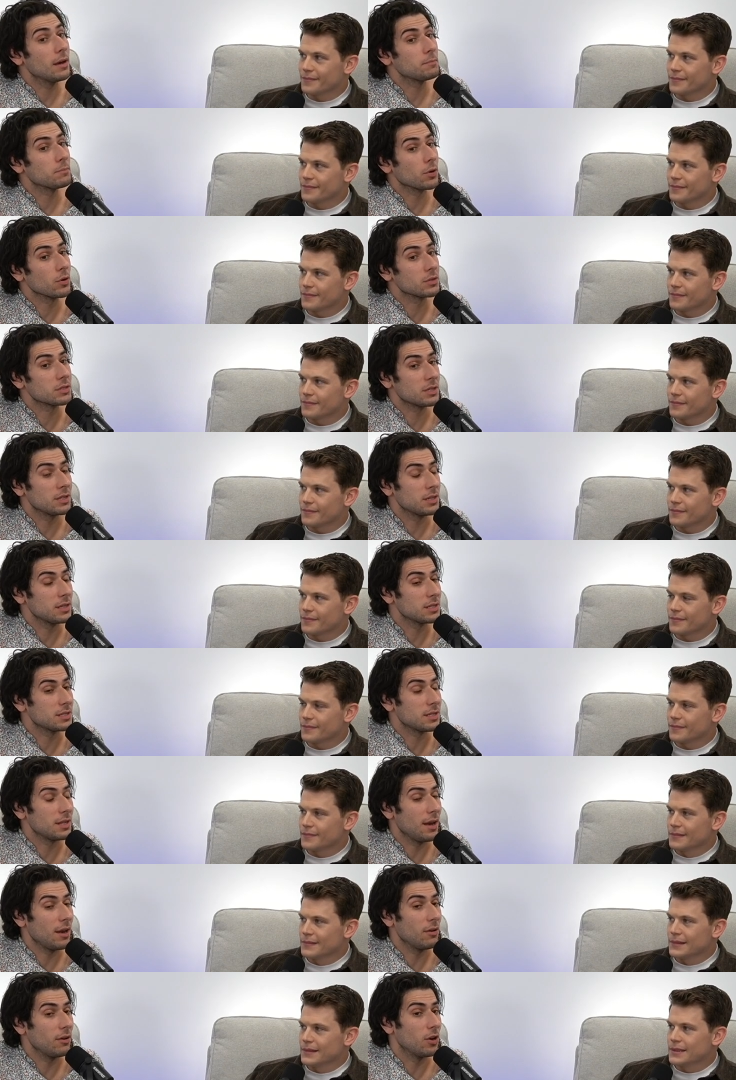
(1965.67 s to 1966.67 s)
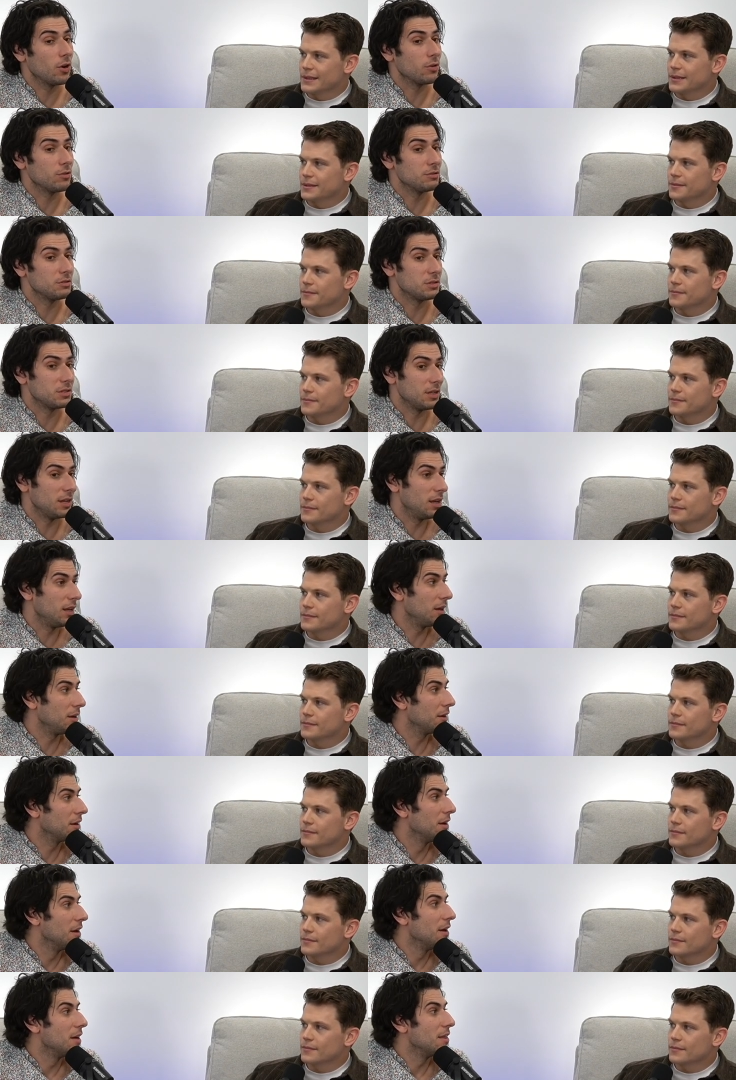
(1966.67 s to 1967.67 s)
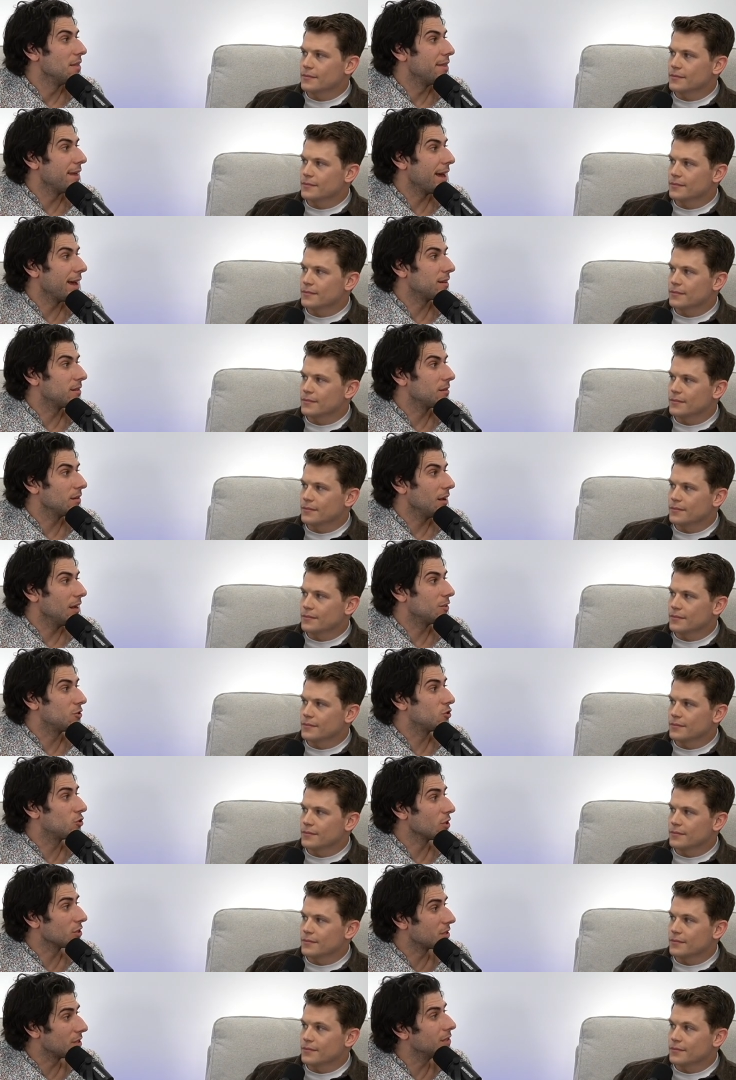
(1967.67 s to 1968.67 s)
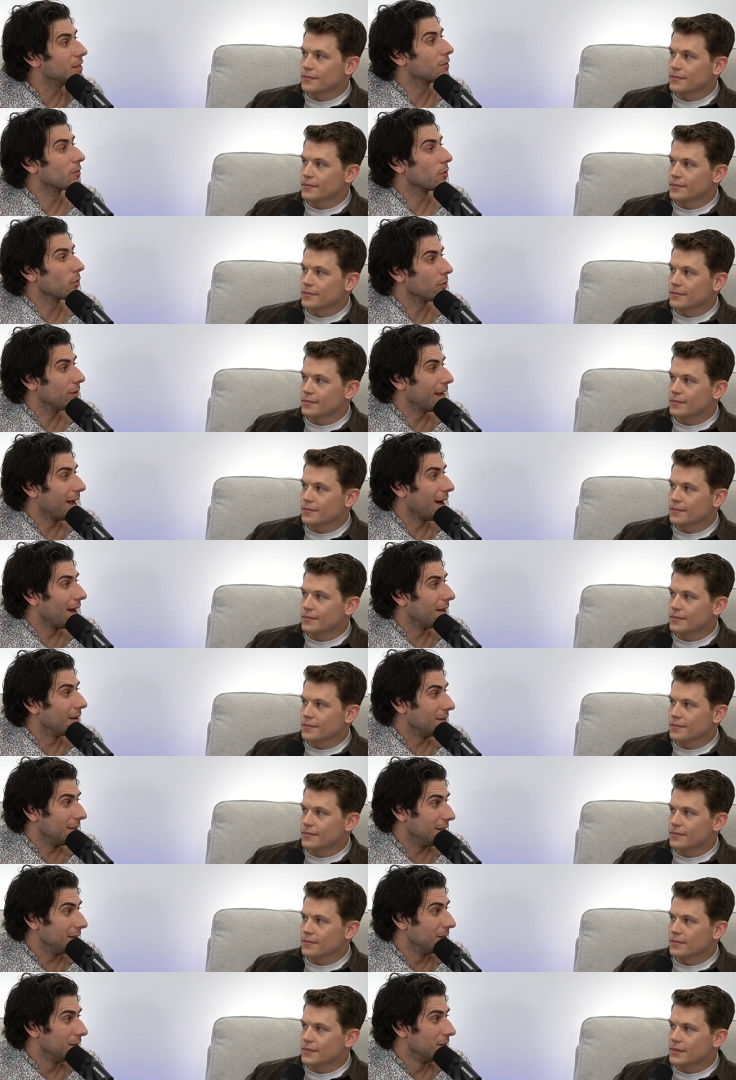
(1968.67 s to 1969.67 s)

Speaker 1: person in the scenario is seeing that it's just a different reality.